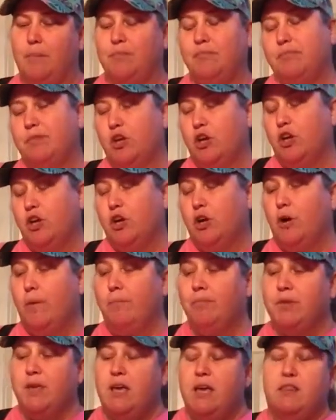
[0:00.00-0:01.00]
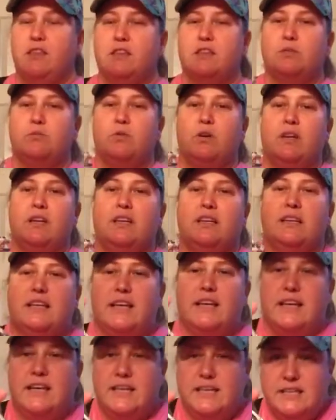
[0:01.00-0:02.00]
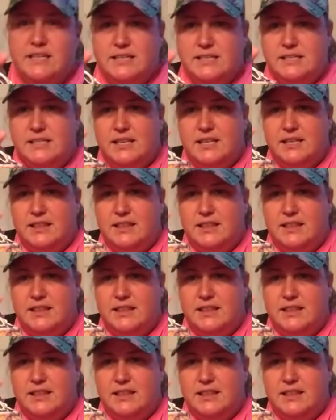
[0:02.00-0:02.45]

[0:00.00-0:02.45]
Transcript: There you go. This one is,